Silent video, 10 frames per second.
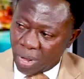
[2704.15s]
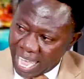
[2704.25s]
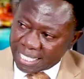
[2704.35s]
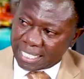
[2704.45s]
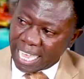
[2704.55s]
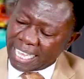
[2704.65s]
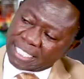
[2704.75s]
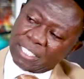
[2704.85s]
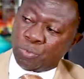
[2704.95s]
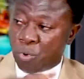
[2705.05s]
to us
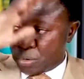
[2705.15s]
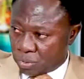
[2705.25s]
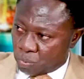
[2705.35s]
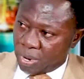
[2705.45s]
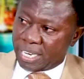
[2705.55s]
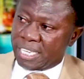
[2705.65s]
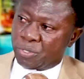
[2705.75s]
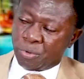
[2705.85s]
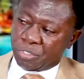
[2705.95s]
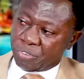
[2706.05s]
as it was when
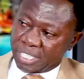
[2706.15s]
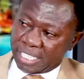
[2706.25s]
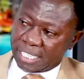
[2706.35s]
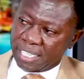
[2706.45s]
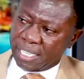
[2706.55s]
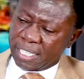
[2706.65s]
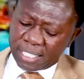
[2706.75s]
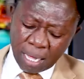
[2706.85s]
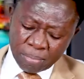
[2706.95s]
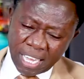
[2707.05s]
it was written.
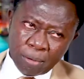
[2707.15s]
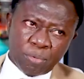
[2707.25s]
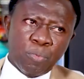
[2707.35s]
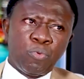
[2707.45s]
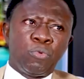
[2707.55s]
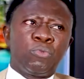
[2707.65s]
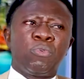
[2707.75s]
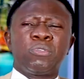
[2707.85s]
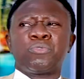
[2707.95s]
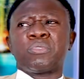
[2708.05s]
Yeah. Sometimes people
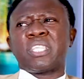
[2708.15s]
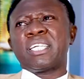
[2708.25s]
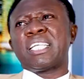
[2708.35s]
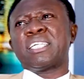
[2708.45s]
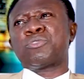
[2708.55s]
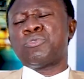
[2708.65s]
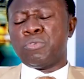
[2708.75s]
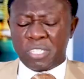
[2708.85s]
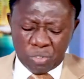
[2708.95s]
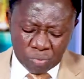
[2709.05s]
would want to think that,
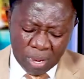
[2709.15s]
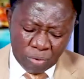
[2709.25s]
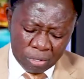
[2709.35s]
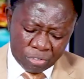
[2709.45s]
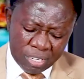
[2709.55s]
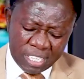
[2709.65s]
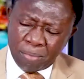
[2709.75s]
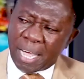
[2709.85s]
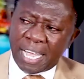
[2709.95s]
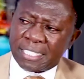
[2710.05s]
oh, this one was
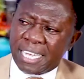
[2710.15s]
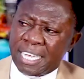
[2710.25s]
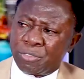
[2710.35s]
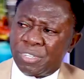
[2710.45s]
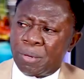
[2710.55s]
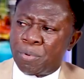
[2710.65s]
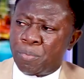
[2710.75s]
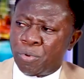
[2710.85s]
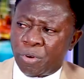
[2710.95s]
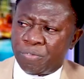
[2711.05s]
written by Isaiah to the
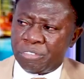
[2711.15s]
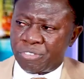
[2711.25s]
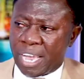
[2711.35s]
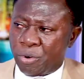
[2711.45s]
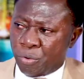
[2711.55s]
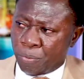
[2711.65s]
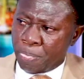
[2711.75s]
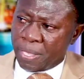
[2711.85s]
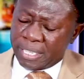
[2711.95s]
people of Israel. No.